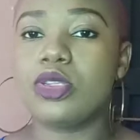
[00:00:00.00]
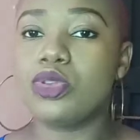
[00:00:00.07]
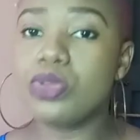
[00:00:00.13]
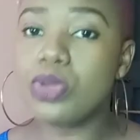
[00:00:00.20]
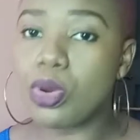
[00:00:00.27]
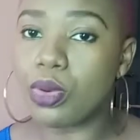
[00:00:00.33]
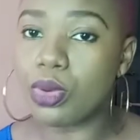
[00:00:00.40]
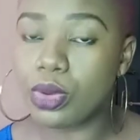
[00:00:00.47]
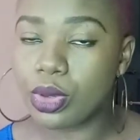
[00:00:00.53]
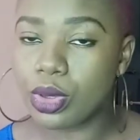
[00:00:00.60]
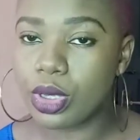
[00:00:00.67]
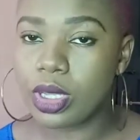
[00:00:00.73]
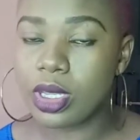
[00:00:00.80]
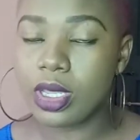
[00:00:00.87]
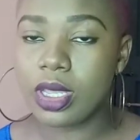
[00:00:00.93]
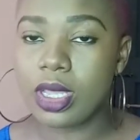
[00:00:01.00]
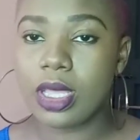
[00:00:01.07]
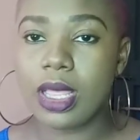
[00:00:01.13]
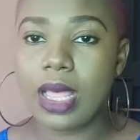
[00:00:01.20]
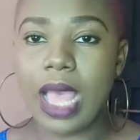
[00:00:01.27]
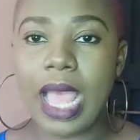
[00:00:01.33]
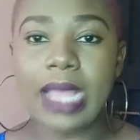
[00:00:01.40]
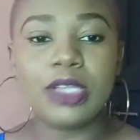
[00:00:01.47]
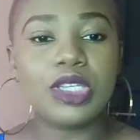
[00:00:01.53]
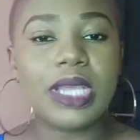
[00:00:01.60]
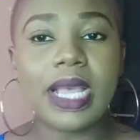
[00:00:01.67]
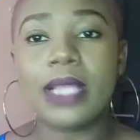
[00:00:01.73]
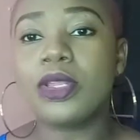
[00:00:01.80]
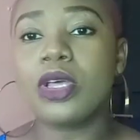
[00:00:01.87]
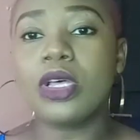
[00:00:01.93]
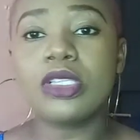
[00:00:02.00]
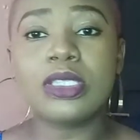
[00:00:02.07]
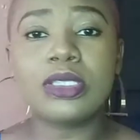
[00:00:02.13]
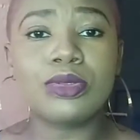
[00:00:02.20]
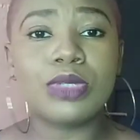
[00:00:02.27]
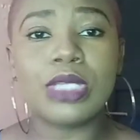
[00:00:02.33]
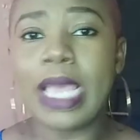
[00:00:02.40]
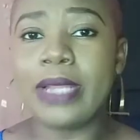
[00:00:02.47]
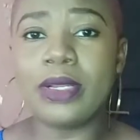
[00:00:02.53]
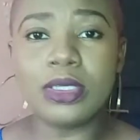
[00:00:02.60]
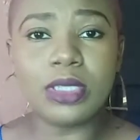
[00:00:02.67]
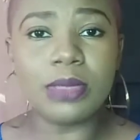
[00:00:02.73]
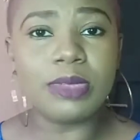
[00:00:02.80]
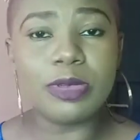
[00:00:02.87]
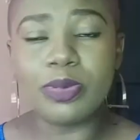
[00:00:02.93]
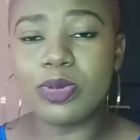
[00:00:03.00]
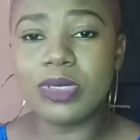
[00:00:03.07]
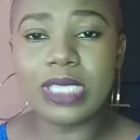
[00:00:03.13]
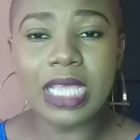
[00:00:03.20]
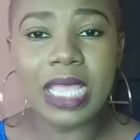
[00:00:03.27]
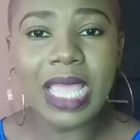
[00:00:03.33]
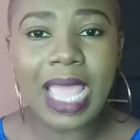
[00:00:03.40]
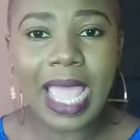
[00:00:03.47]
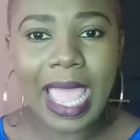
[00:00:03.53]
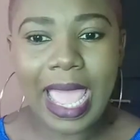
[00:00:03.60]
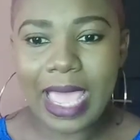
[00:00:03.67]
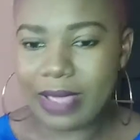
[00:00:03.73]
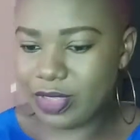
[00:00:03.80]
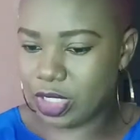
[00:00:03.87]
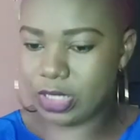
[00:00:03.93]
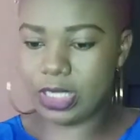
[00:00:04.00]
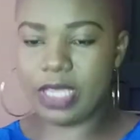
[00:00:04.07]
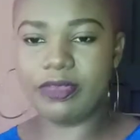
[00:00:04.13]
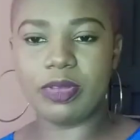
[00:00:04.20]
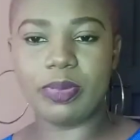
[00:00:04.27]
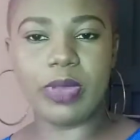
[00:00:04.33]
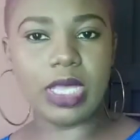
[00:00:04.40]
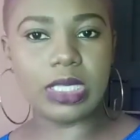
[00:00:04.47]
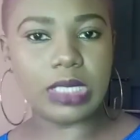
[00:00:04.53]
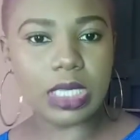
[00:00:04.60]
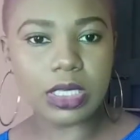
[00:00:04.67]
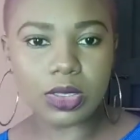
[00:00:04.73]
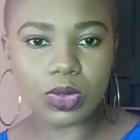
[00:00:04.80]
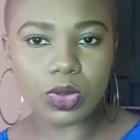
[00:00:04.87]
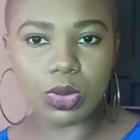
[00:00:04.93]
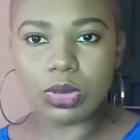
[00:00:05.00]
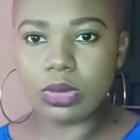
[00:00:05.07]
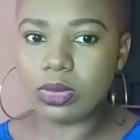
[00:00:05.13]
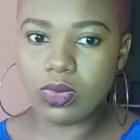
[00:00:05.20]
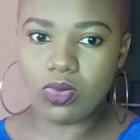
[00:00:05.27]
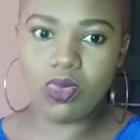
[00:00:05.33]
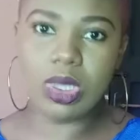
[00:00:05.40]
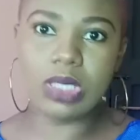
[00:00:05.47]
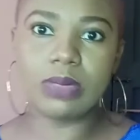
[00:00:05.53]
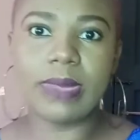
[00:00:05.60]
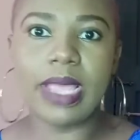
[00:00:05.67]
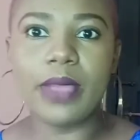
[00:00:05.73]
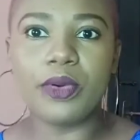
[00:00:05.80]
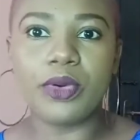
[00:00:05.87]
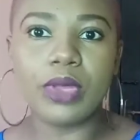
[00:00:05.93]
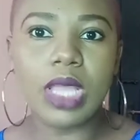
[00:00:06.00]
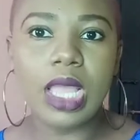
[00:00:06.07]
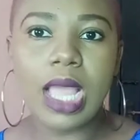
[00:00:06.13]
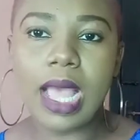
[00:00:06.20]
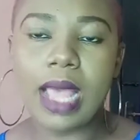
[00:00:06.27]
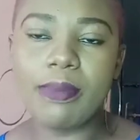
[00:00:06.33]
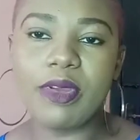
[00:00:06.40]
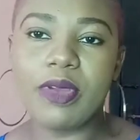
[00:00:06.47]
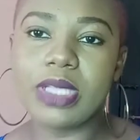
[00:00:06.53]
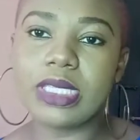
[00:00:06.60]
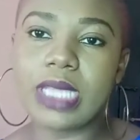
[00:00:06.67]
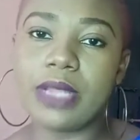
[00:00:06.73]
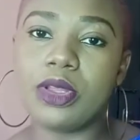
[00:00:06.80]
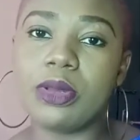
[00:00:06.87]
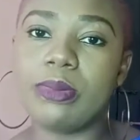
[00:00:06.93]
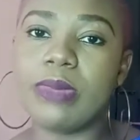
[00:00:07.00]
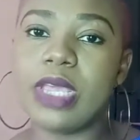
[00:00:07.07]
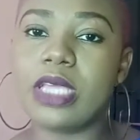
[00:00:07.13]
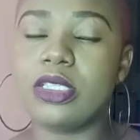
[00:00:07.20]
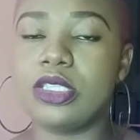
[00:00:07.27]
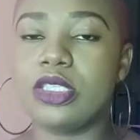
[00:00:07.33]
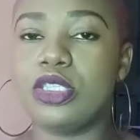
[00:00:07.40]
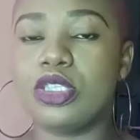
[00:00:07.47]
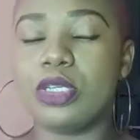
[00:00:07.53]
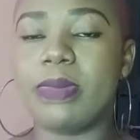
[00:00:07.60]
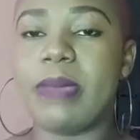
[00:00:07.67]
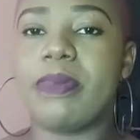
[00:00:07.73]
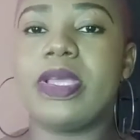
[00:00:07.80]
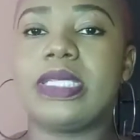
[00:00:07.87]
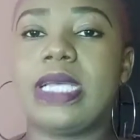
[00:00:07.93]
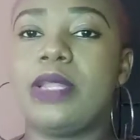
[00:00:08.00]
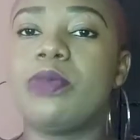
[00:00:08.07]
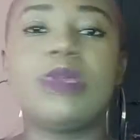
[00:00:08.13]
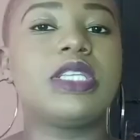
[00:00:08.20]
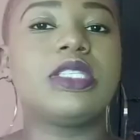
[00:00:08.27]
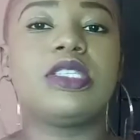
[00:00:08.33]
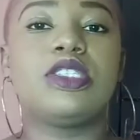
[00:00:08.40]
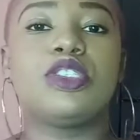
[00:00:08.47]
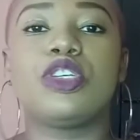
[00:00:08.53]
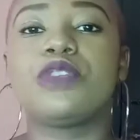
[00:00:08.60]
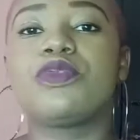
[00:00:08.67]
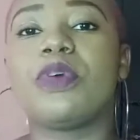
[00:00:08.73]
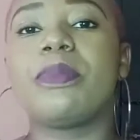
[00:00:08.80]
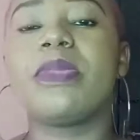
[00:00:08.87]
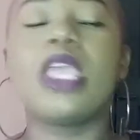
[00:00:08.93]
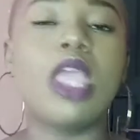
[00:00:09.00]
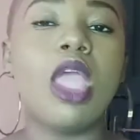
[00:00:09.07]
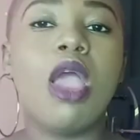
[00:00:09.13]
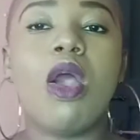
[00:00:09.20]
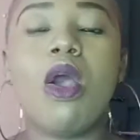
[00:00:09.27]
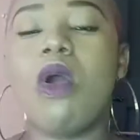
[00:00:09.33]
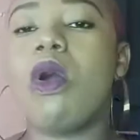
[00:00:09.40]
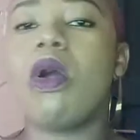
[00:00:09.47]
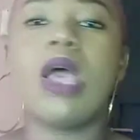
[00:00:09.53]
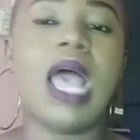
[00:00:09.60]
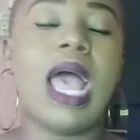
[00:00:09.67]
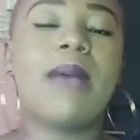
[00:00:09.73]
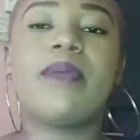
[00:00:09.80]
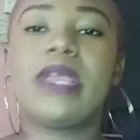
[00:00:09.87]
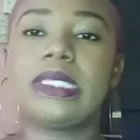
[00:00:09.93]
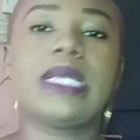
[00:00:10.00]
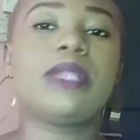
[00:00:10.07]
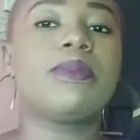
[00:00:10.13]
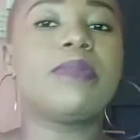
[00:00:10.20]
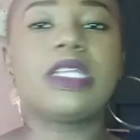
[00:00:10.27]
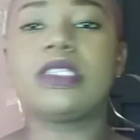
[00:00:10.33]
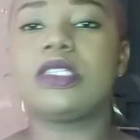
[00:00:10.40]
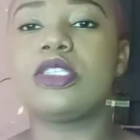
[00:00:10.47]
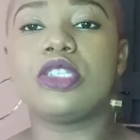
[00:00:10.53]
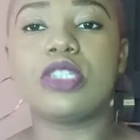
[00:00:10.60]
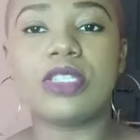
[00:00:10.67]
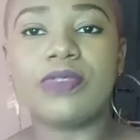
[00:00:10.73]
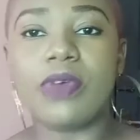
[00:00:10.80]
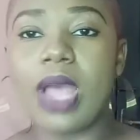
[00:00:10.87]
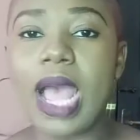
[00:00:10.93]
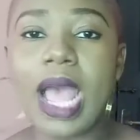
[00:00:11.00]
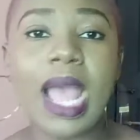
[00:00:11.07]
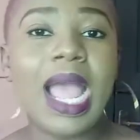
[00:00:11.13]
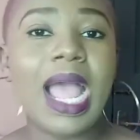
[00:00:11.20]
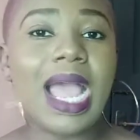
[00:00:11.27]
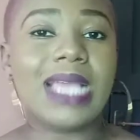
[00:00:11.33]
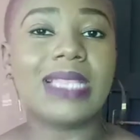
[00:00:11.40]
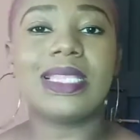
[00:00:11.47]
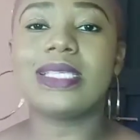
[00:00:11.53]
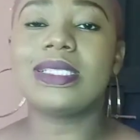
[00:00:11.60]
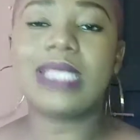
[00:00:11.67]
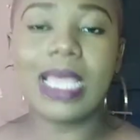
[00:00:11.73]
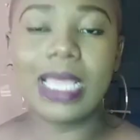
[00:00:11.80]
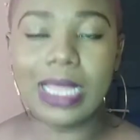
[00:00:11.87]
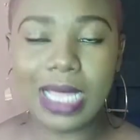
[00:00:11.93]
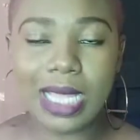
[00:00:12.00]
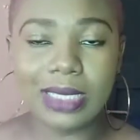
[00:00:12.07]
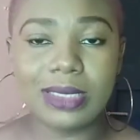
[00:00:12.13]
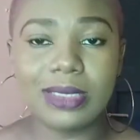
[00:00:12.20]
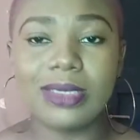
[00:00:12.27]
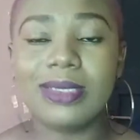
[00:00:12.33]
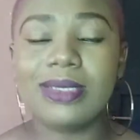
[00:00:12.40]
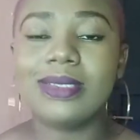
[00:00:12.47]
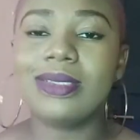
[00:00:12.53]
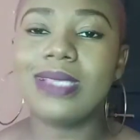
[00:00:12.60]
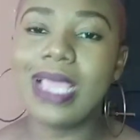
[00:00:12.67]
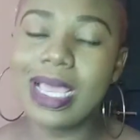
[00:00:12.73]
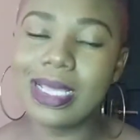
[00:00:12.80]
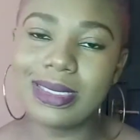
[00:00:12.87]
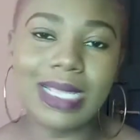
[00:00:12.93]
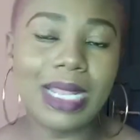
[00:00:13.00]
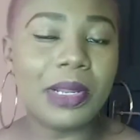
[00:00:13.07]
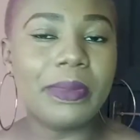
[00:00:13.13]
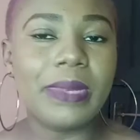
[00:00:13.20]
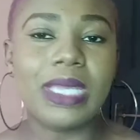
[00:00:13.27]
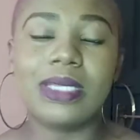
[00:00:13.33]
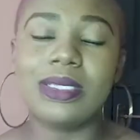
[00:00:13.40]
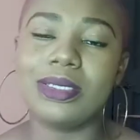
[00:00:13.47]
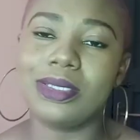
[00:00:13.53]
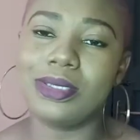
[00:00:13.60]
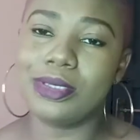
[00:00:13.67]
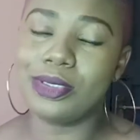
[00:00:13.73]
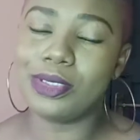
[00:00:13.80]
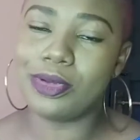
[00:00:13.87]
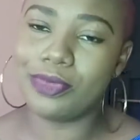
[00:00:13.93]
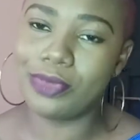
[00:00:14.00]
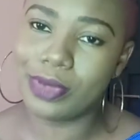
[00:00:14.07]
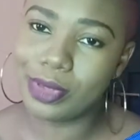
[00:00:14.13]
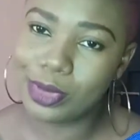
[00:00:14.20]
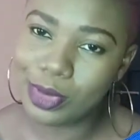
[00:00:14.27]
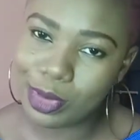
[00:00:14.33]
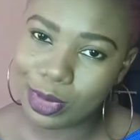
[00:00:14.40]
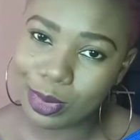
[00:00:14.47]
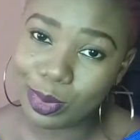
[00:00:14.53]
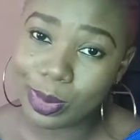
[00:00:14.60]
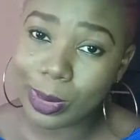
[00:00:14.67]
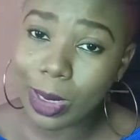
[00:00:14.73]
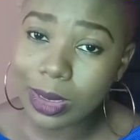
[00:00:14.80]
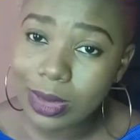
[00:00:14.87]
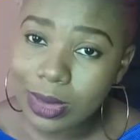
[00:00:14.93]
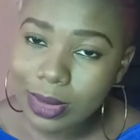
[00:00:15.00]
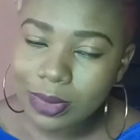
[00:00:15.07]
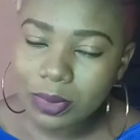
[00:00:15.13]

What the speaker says: no, and you cannot. I know some people say, hey, if the parent says no, what's my own? The parents cannot make decisions. My parents cannot make decisions for me, or our parents cannot make decisions for her, and things like that. Yes, they are not making the decision for you, but